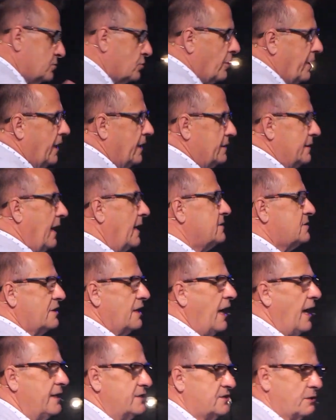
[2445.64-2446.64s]
hand nice and
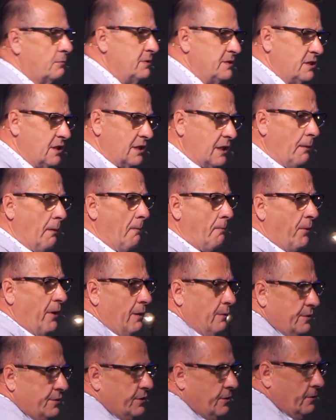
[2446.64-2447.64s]
high. Somebody's going to come and pray
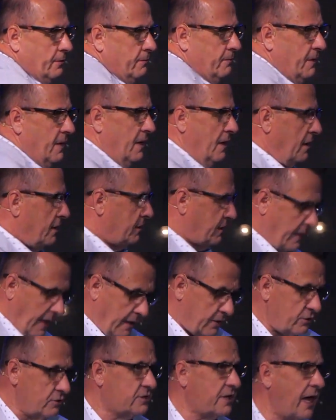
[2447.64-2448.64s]
with you. Today
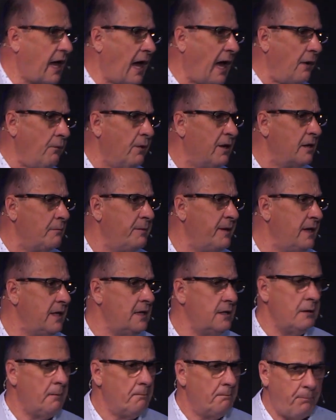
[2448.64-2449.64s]
you say, I want to be
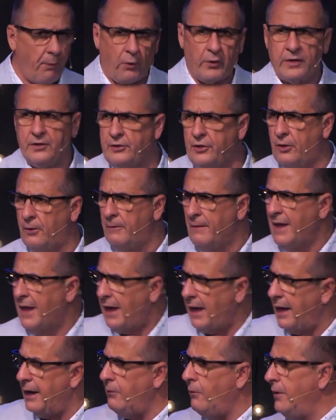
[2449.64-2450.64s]
born anew.
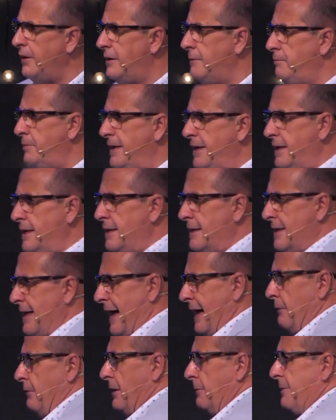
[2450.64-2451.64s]
I want to
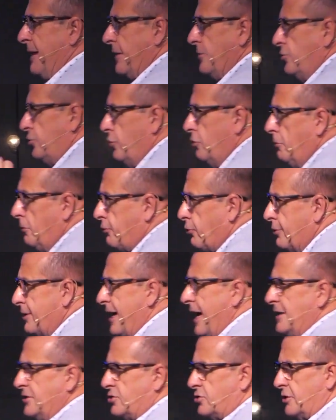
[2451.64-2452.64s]
be a new
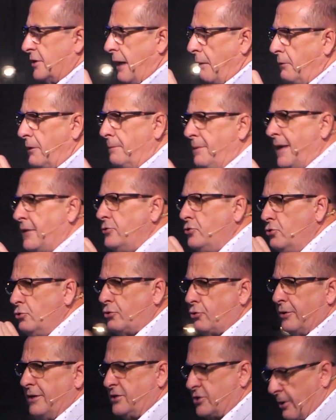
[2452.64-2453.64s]
creation. I want to be a new
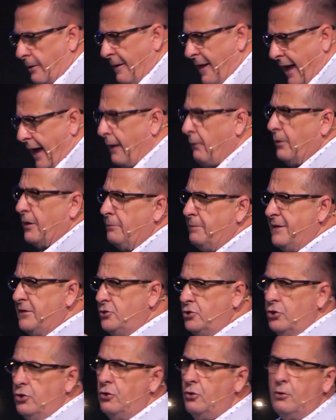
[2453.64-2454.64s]
creature. I want to be
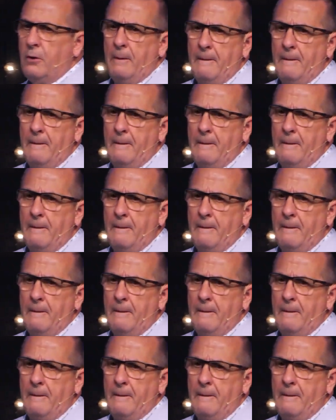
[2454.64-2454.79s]
new